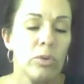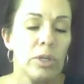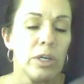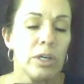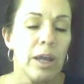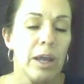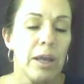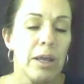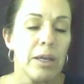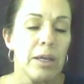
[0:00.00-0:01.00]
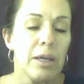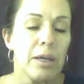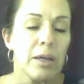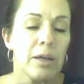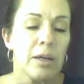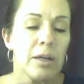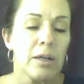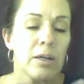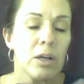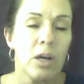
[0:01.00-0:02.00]
need a
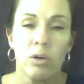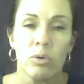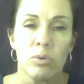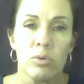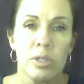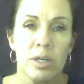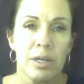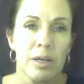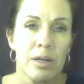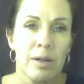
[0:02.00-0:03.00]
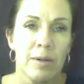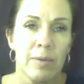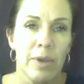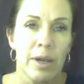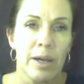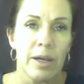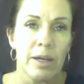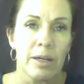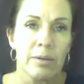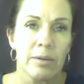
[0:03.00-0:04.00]
hose
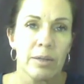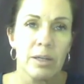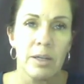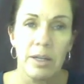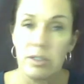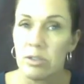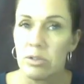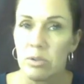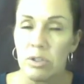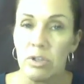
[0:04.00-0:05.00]
that connects to the